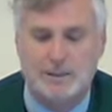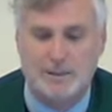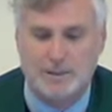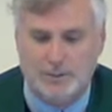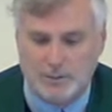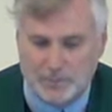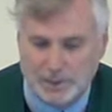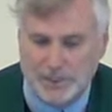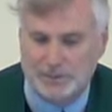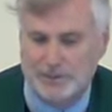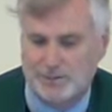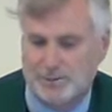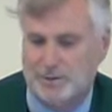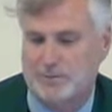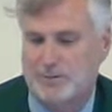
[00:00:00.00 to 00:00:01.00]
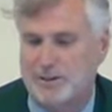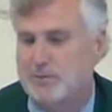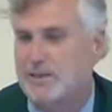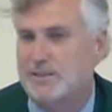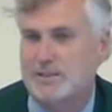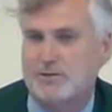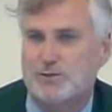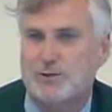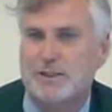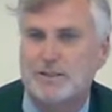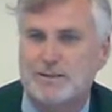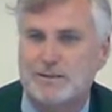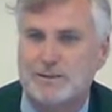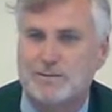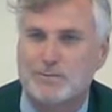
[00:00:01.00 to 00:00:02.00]
He remains one of my best
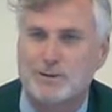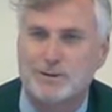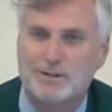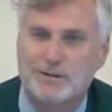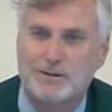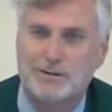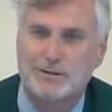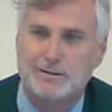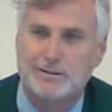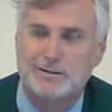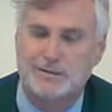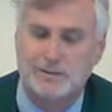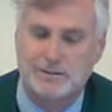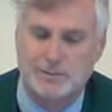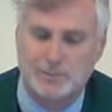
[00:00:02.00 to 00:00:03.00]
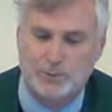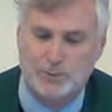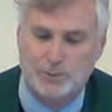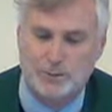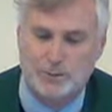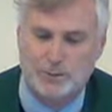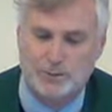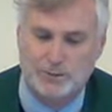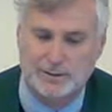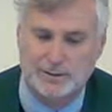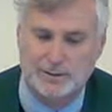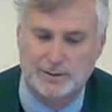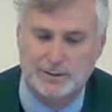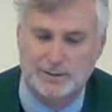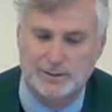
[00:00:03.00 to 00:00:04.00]
friends and most ardent supporters.